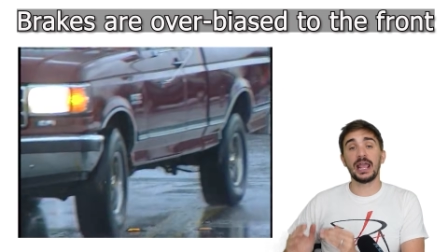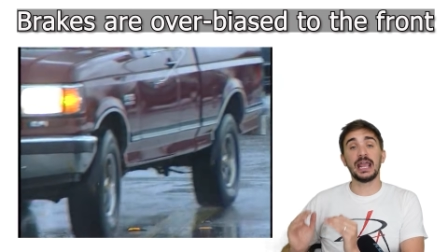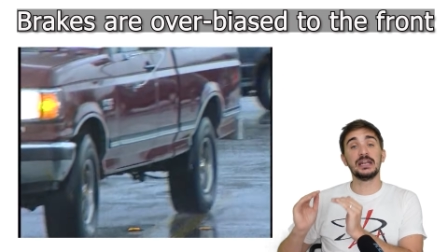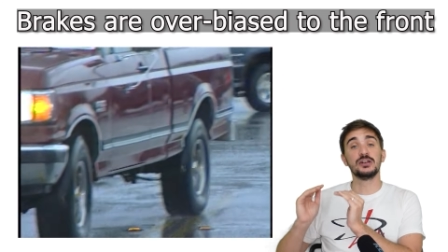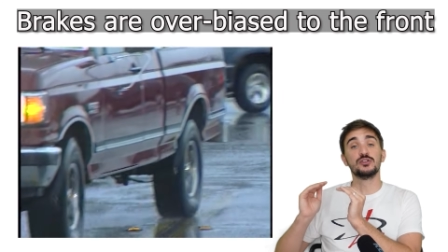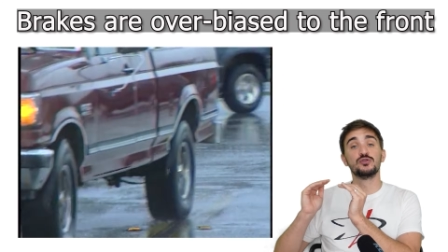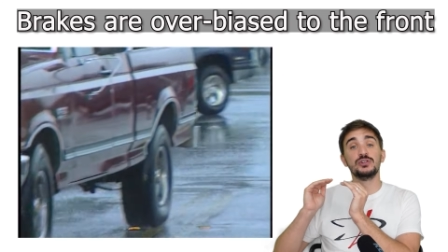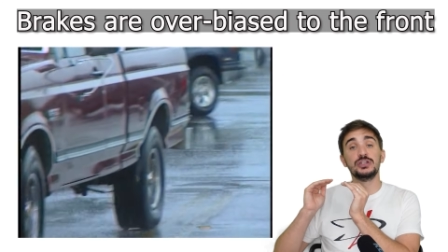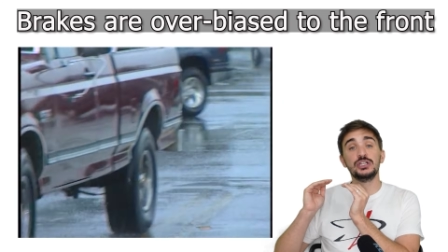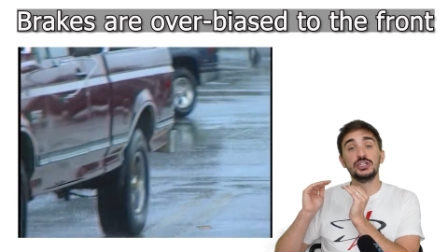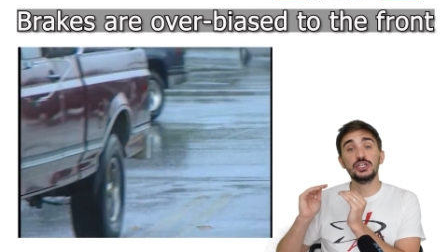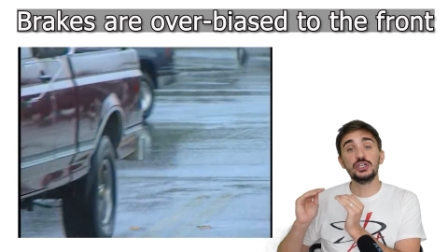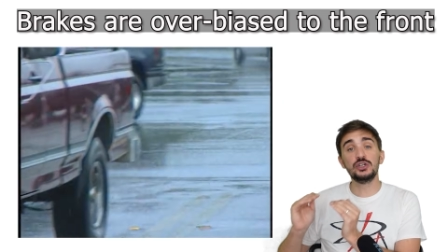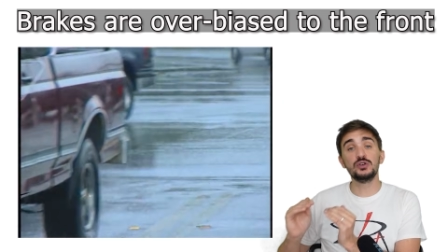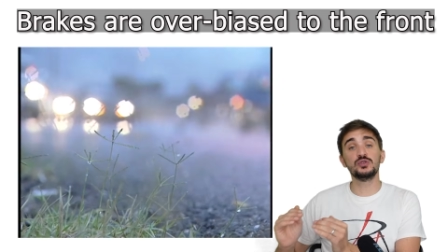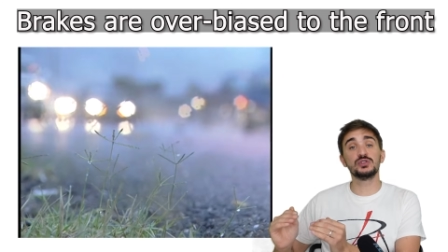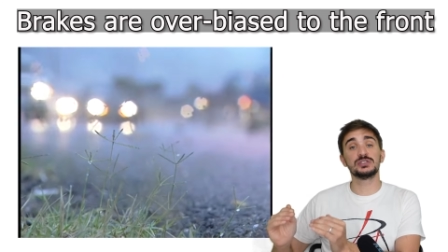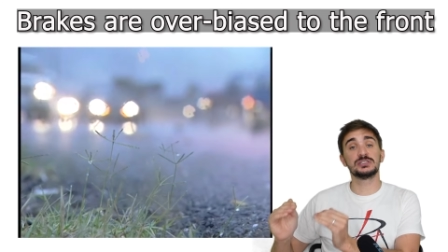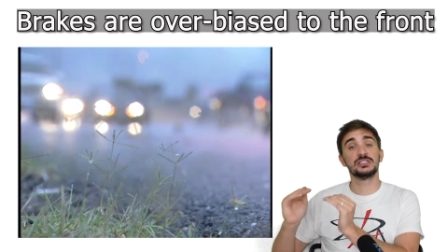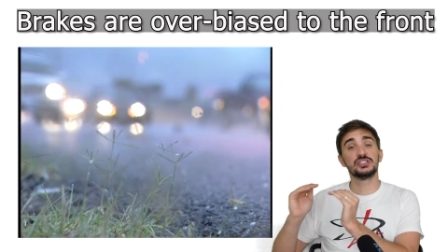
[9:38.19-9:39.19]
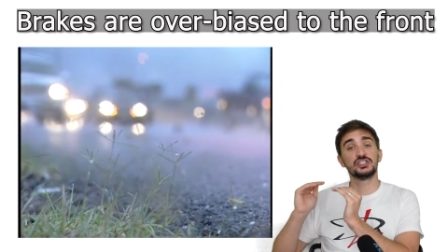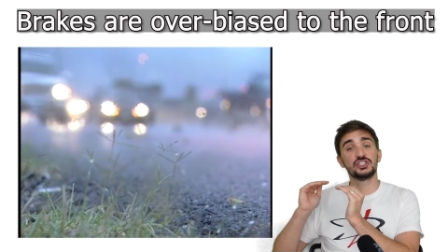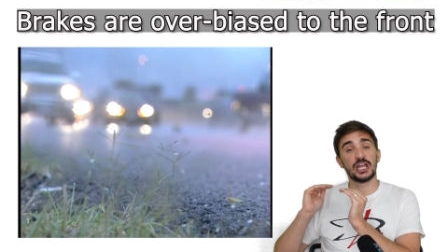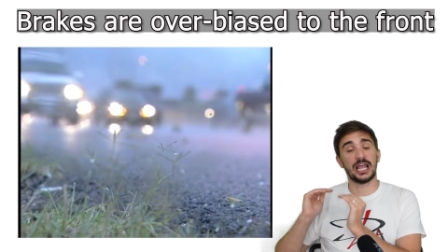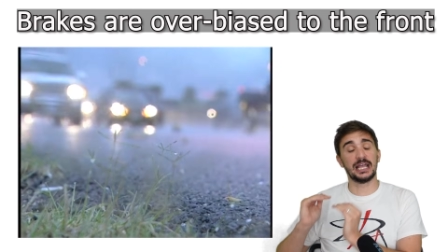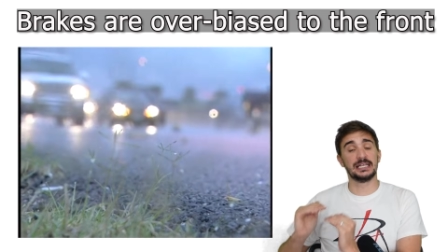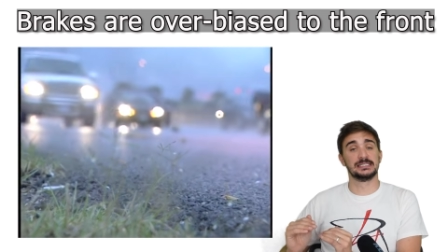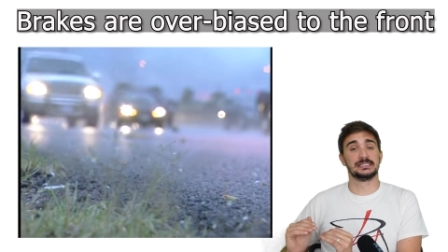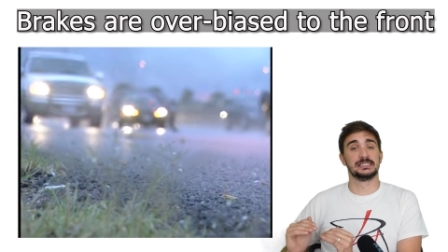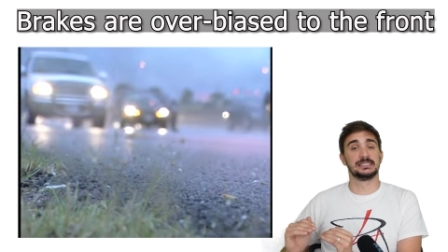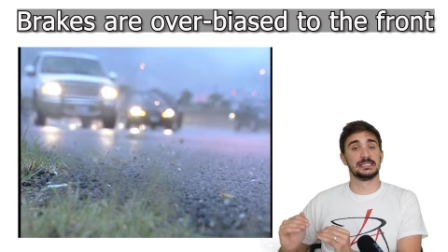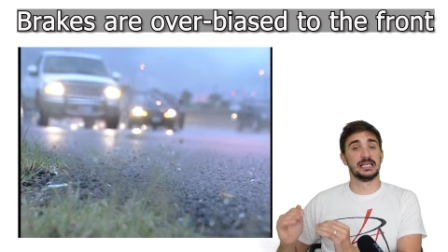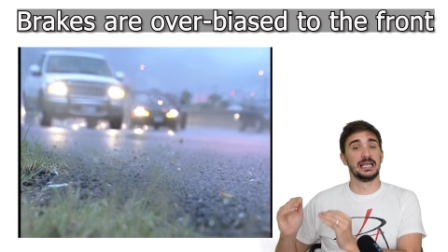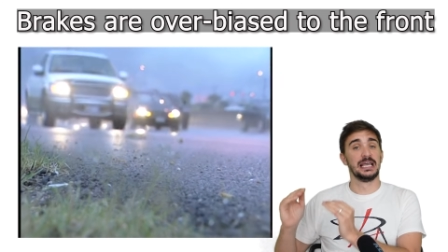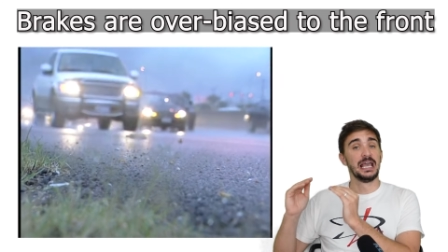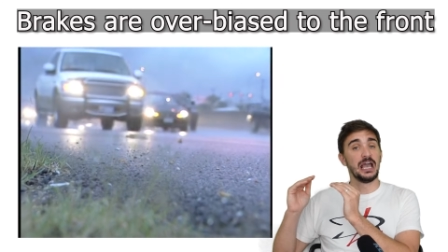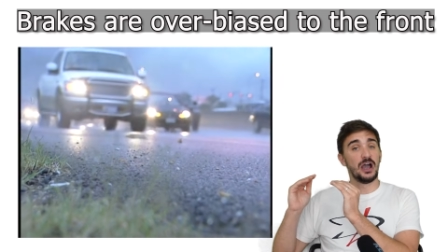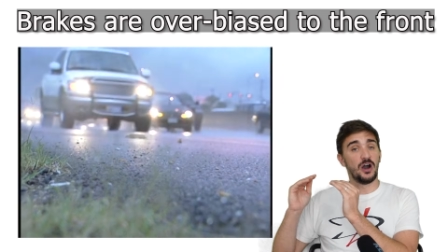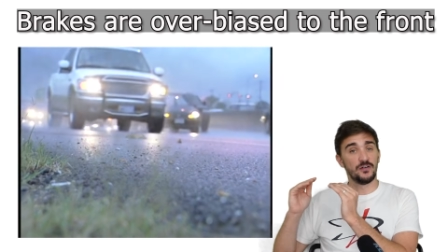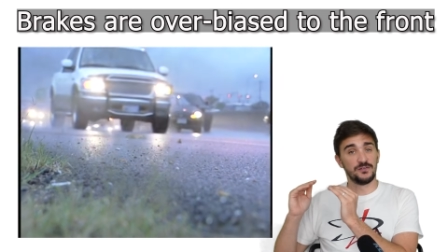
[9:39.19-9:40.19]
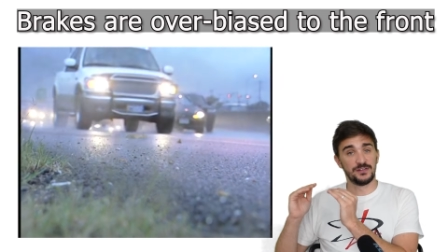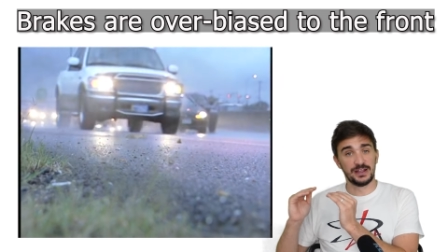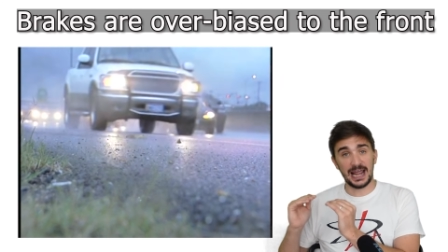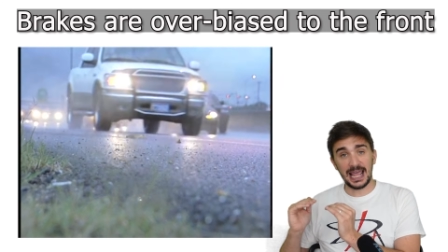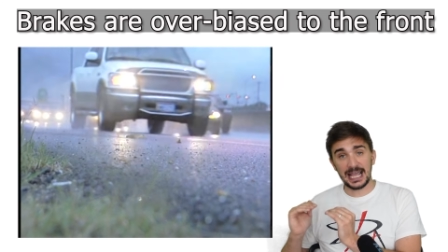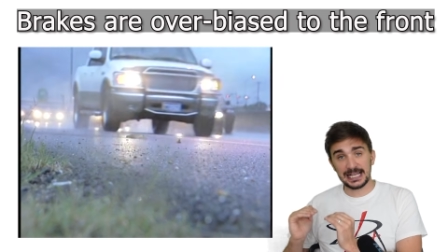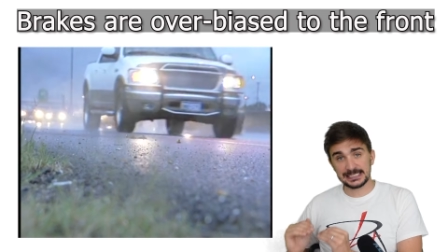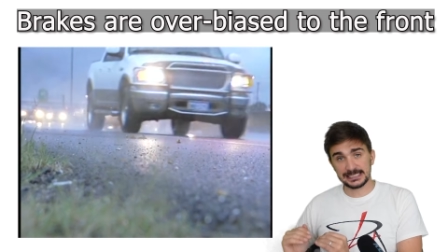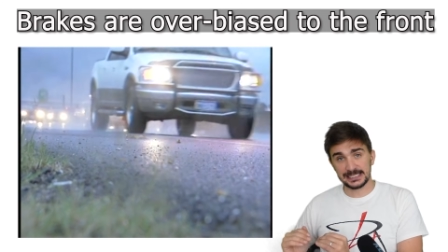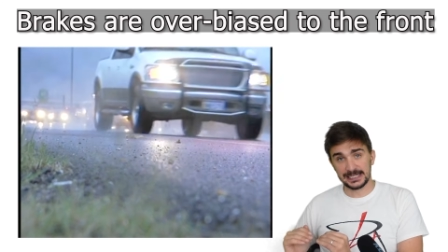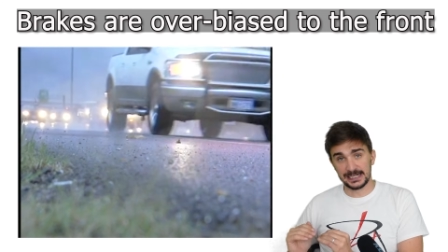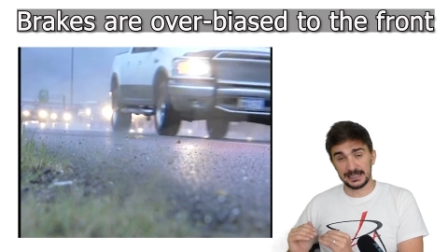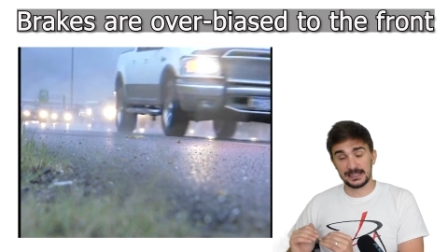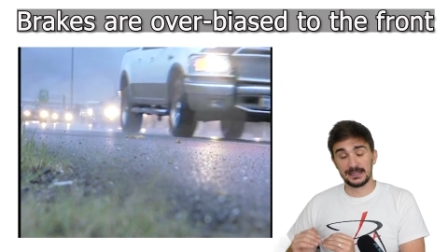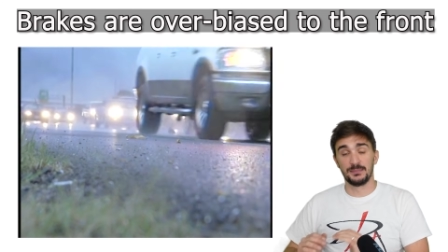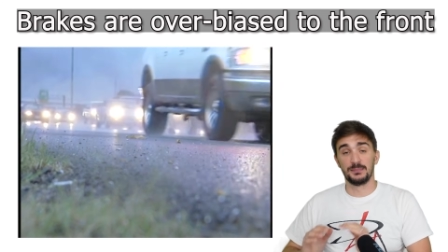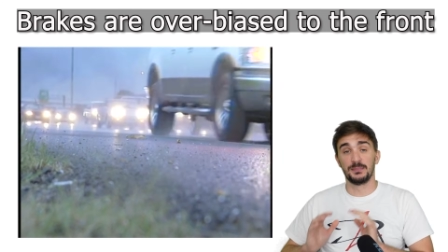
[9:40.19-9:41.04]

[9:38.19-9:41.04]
and reduce the chances of an accident.